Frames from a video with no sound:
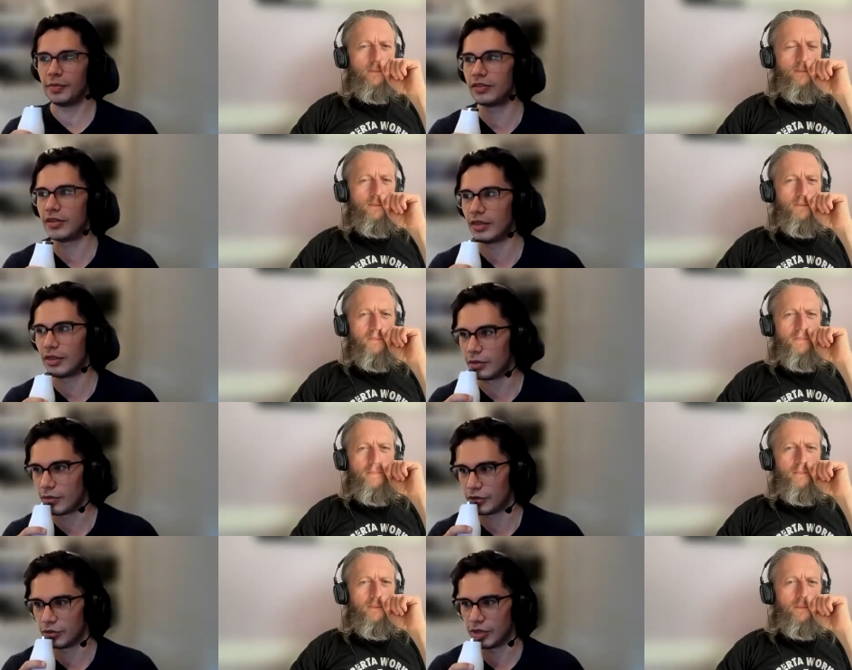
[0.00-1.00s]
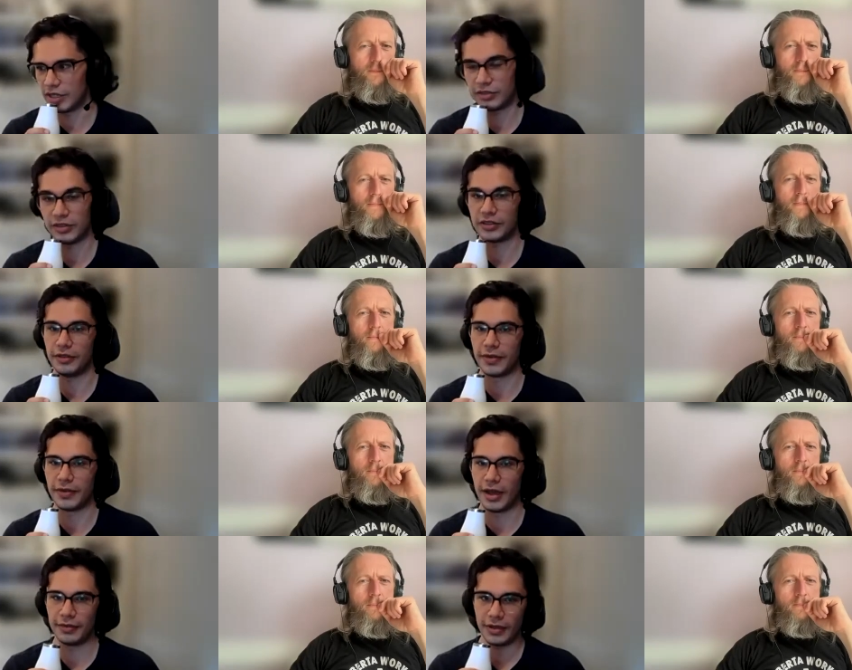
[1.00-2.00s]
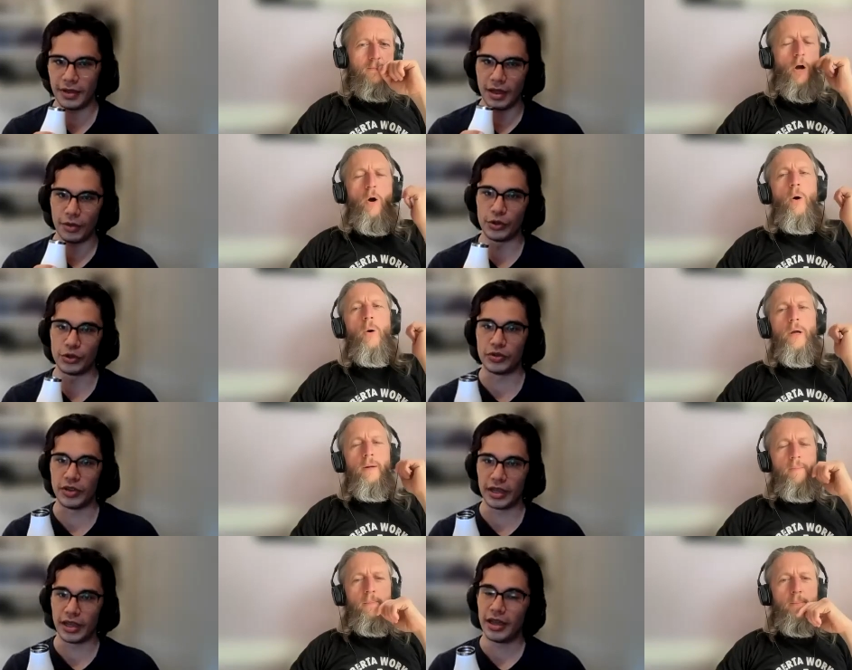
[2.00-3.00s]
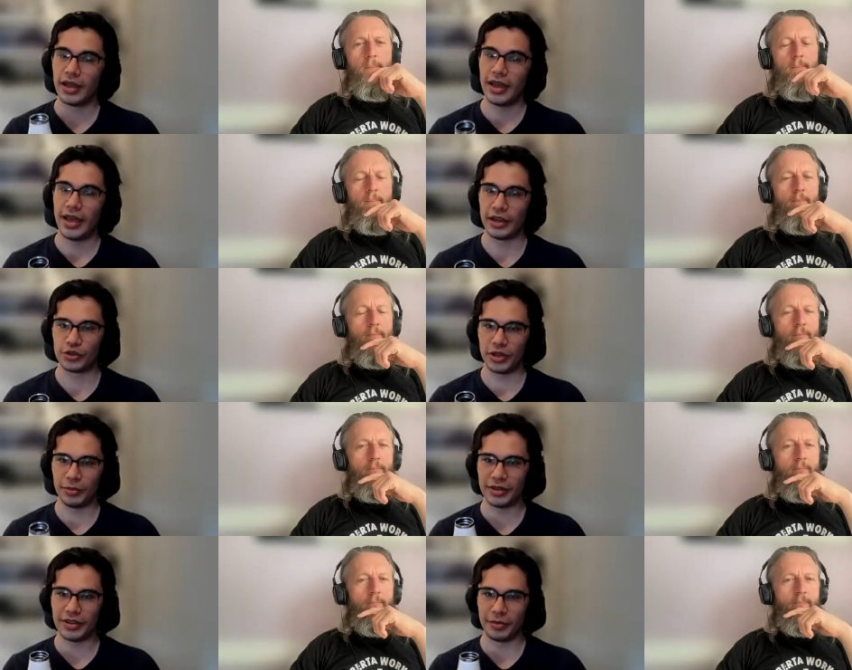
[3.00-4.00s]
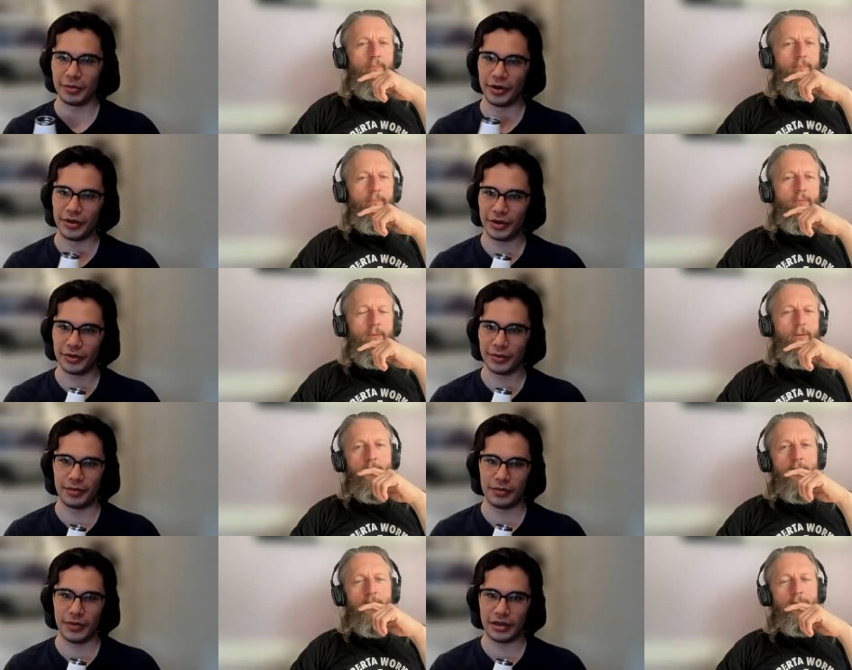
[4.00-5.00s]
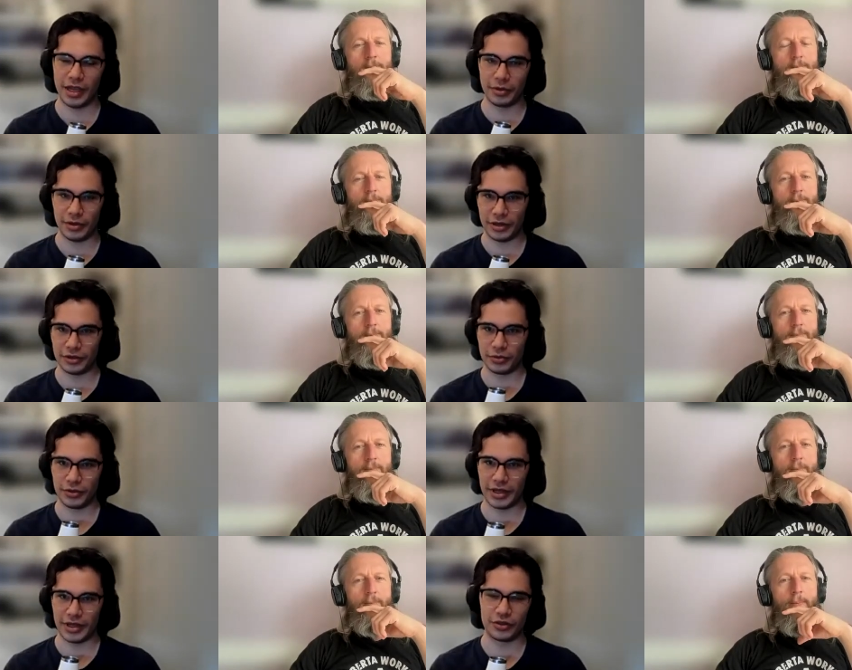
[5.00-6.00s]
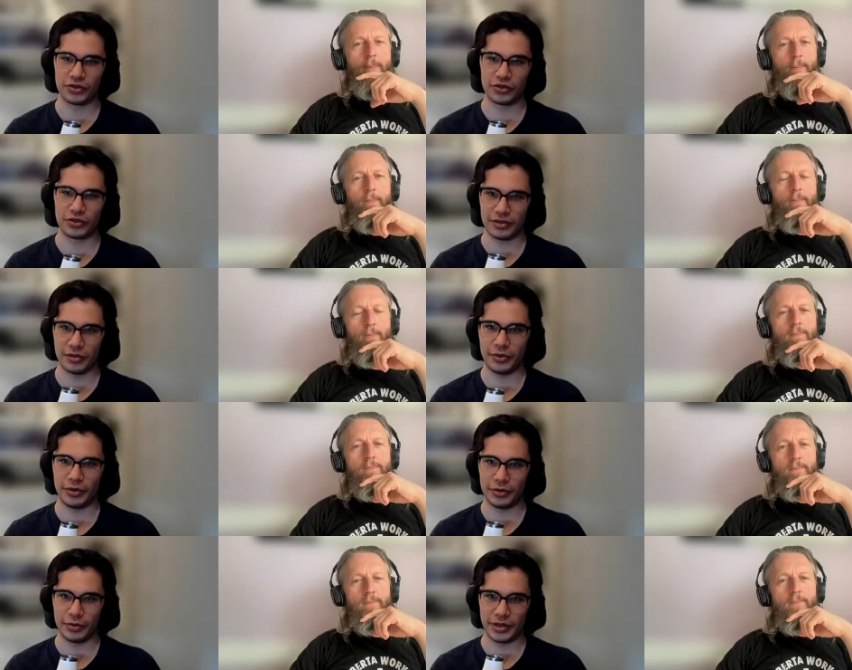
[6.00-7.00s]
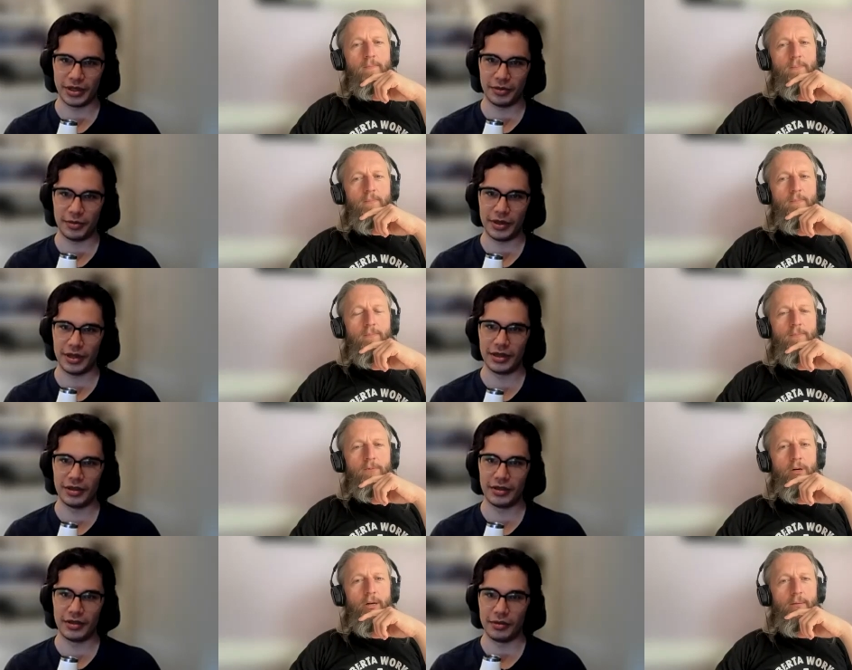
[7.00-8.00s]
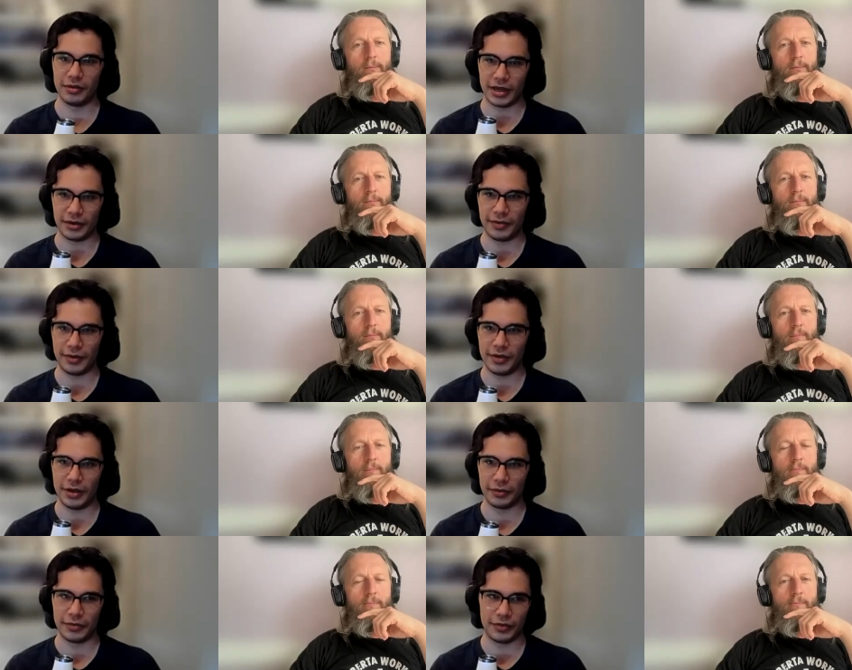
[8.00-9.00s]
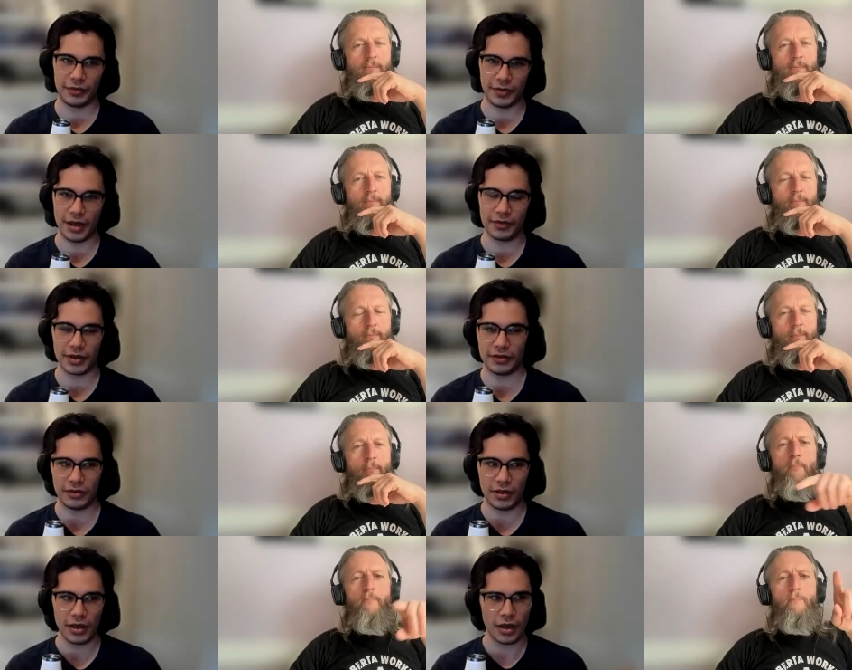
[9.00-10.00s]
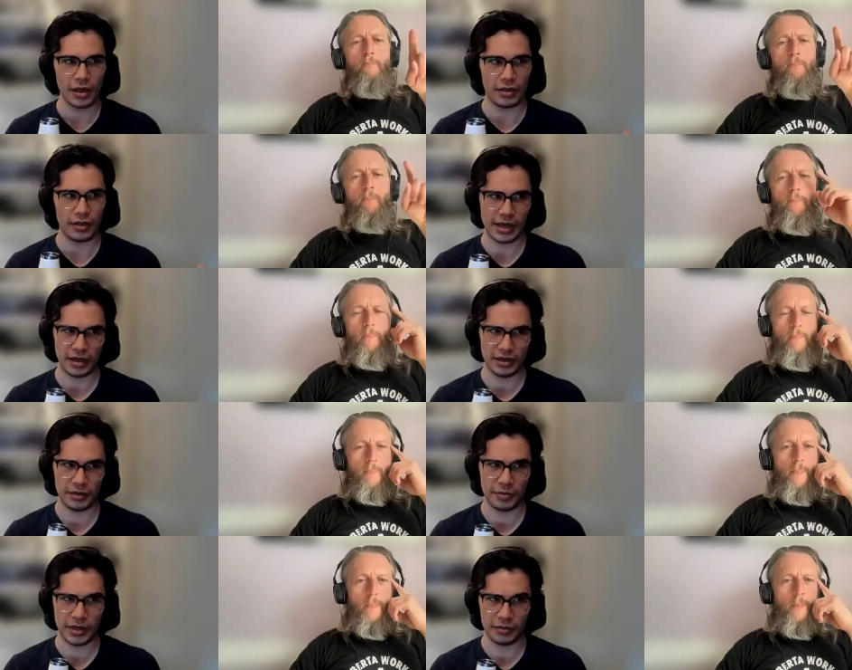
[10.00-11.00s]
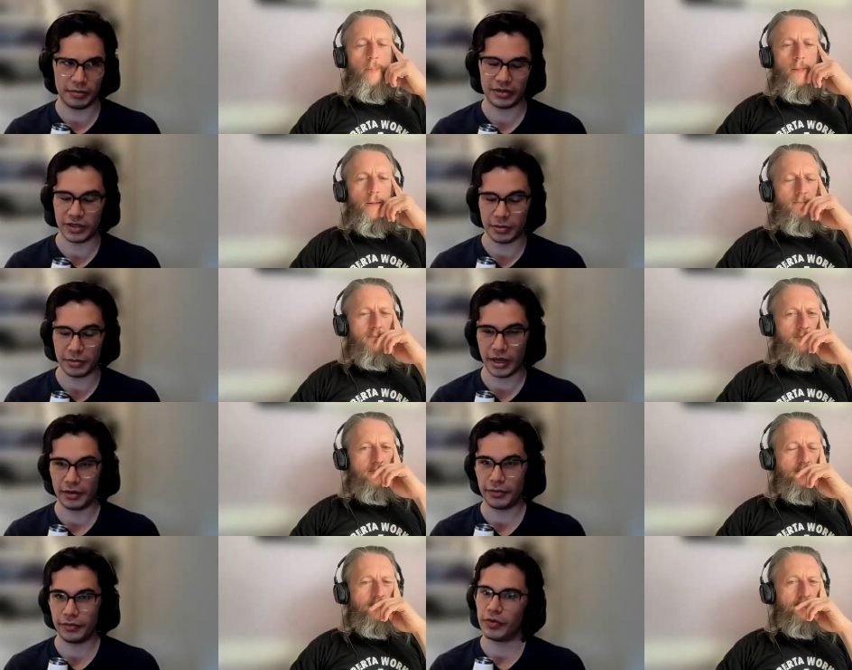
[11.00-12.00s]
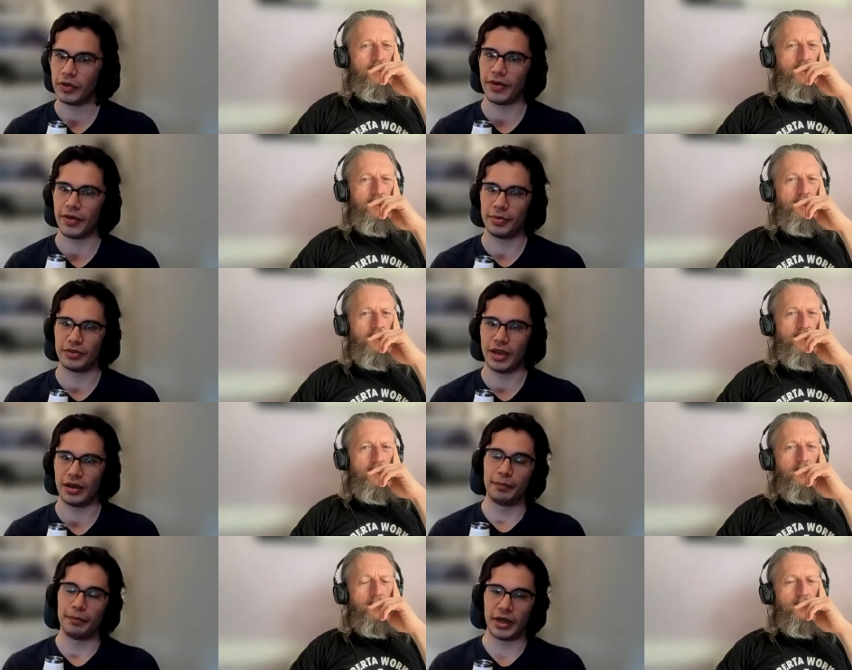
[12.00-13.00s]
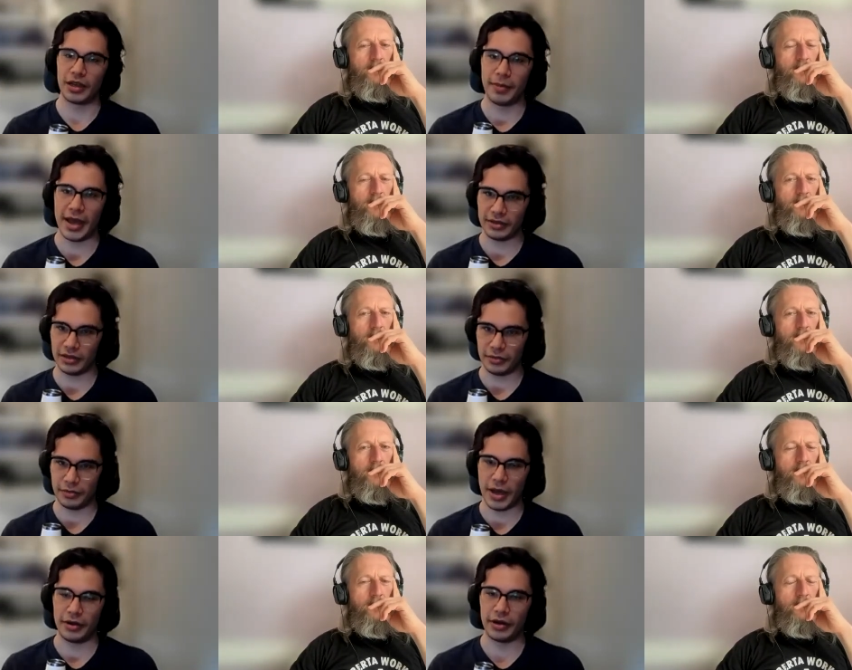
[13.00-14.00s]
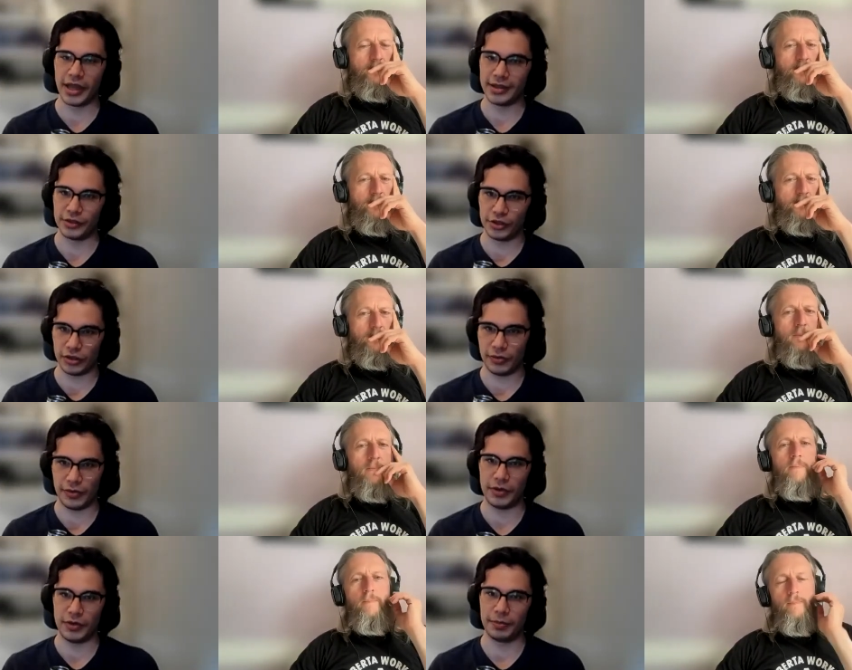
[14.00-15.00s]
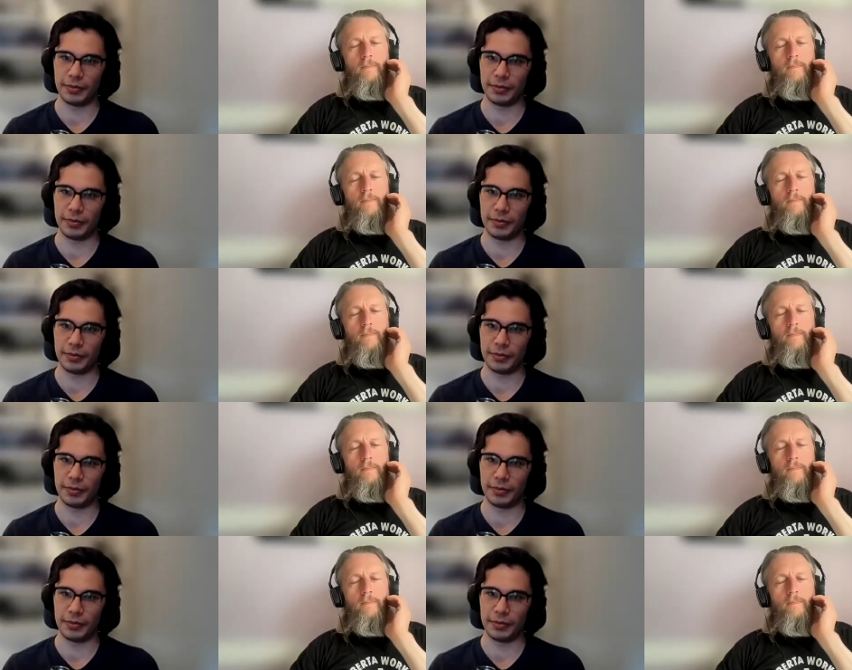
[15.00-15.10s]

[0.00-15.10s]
Speaker 1: set the threshold at 65, oh, which okay. was like extremely disappointing. Like labor leaders were like extremely disappointed when the NDP right. didn't make it 50 or 55 because the NDP and BC made it 55%, but Quebec is even better at just 50%